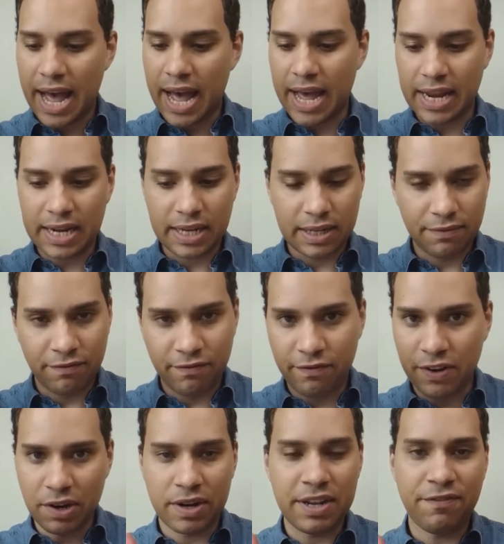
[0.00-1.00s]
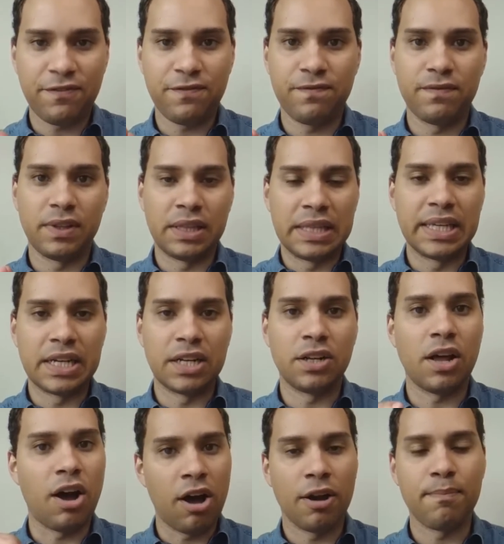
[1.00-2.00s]
had very
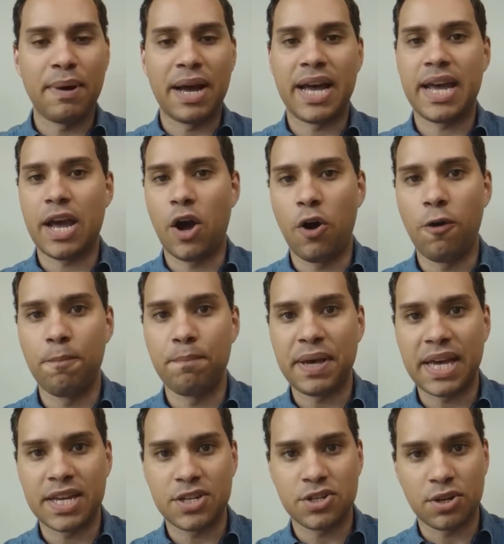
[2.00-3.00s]
little on my homepage.